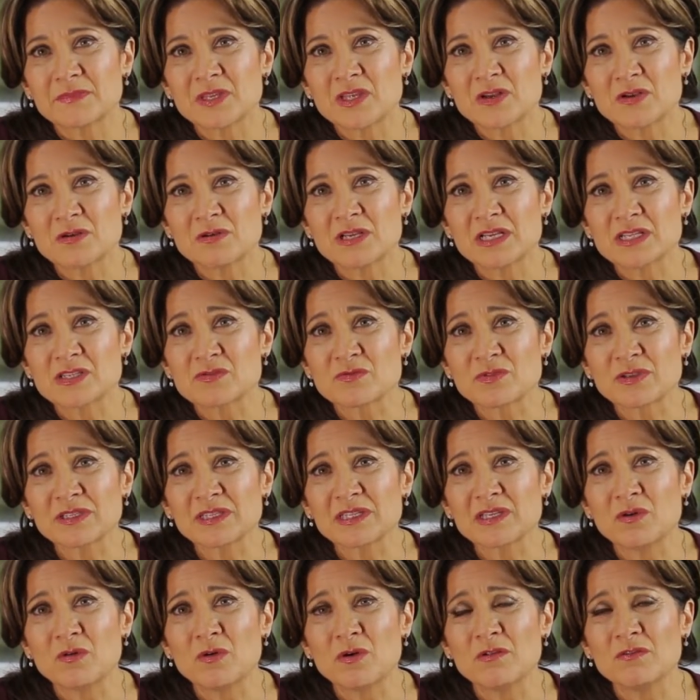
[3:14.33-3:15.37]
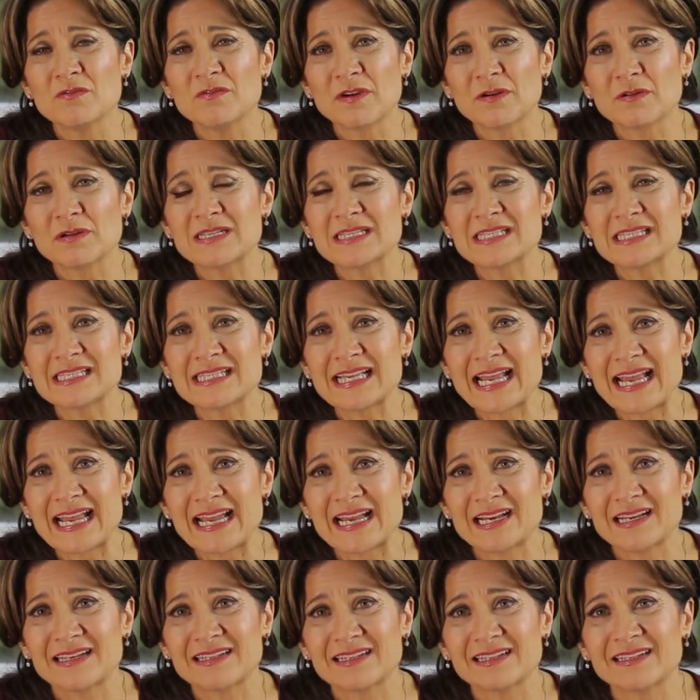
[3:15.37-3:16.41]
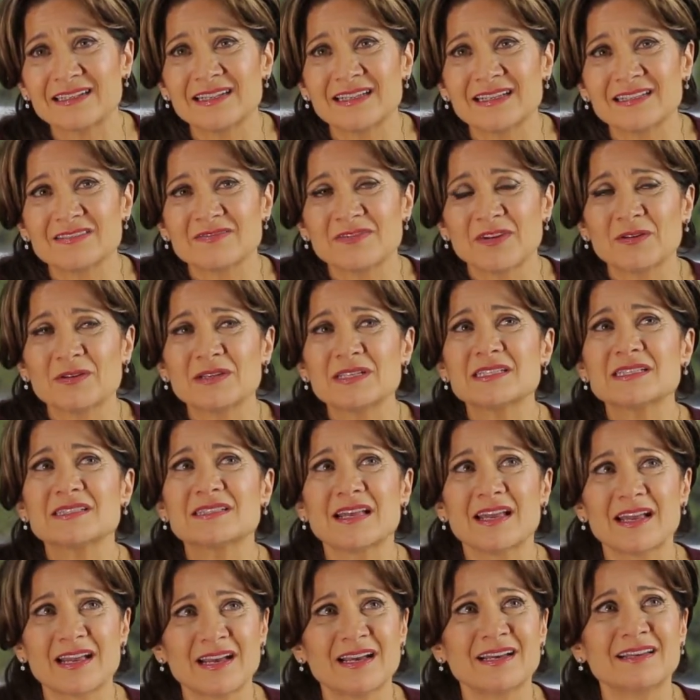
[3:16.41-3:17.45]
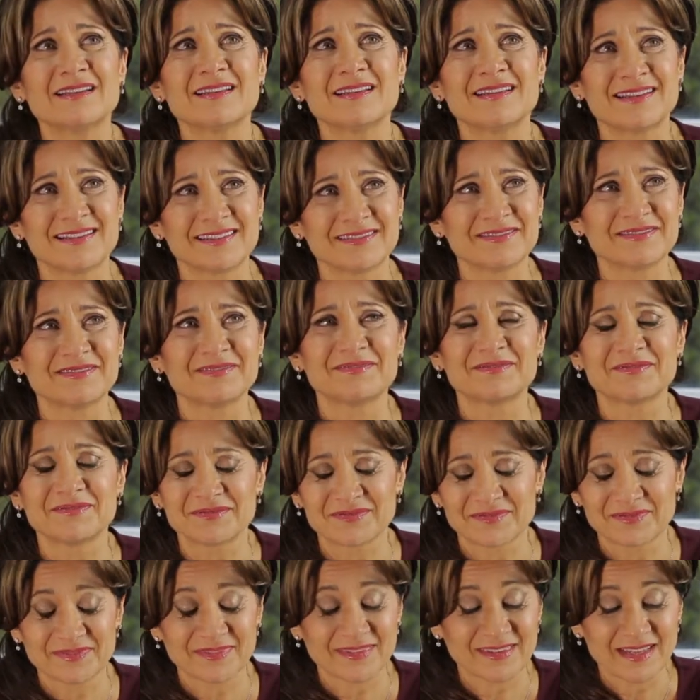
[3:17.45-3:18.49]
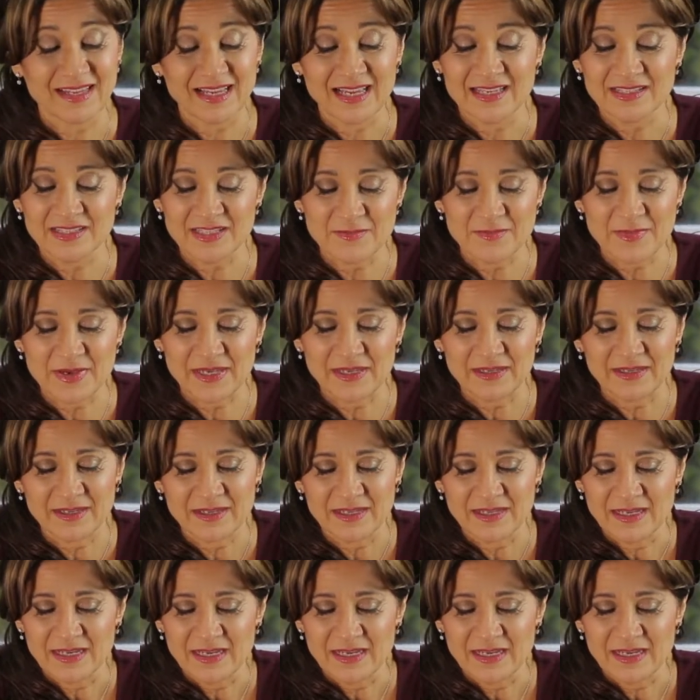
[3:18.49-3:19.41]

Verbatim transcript: You know, it's really all very sad, and it's very sad to me.